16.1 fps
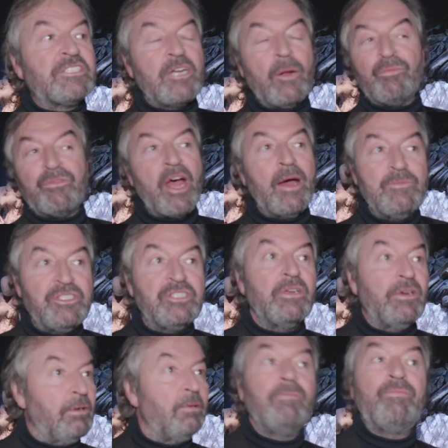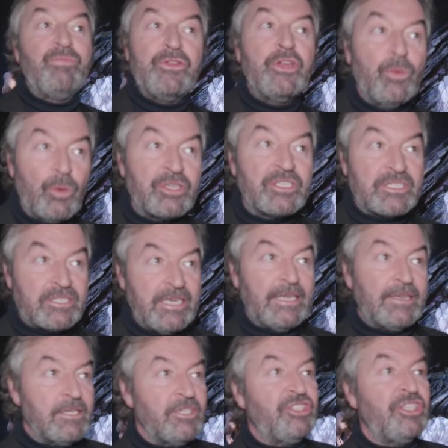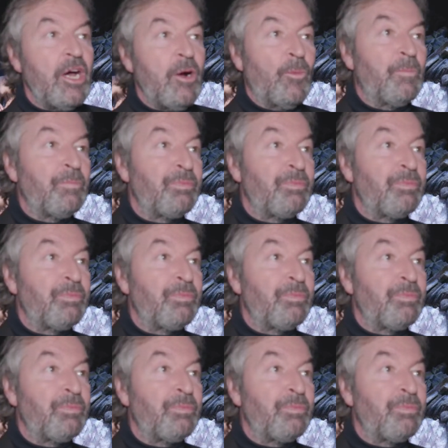sometimes you wouldn't see it in the show.